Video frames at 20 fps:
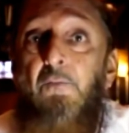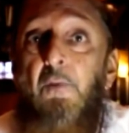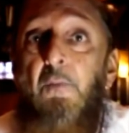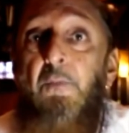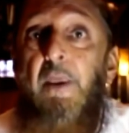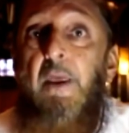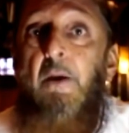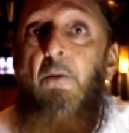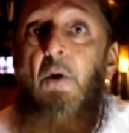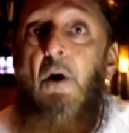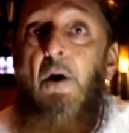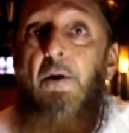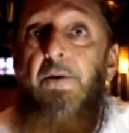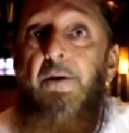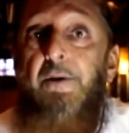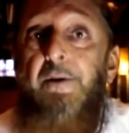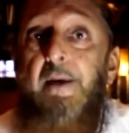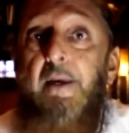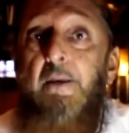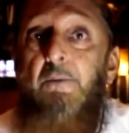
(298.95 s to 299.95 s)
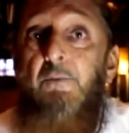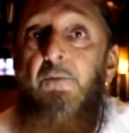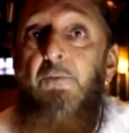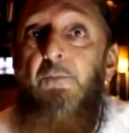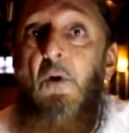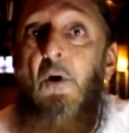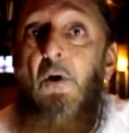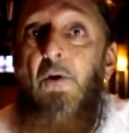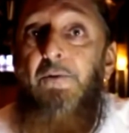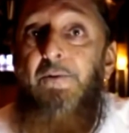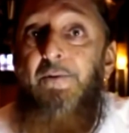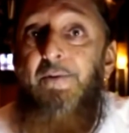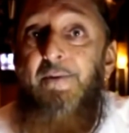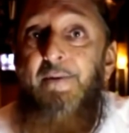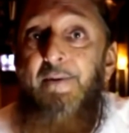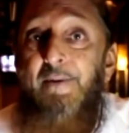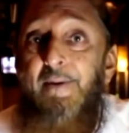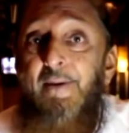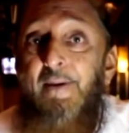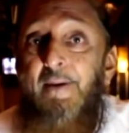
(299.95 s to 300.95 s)
from day one, the day it was born,
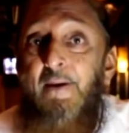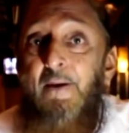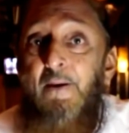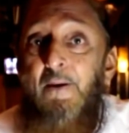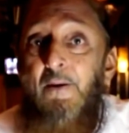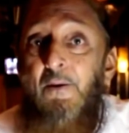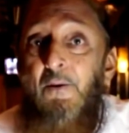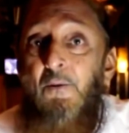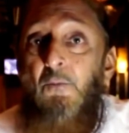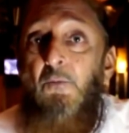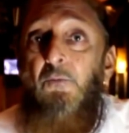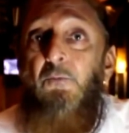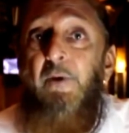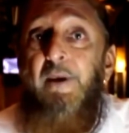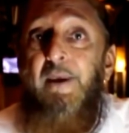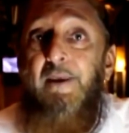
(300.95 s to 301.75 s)
was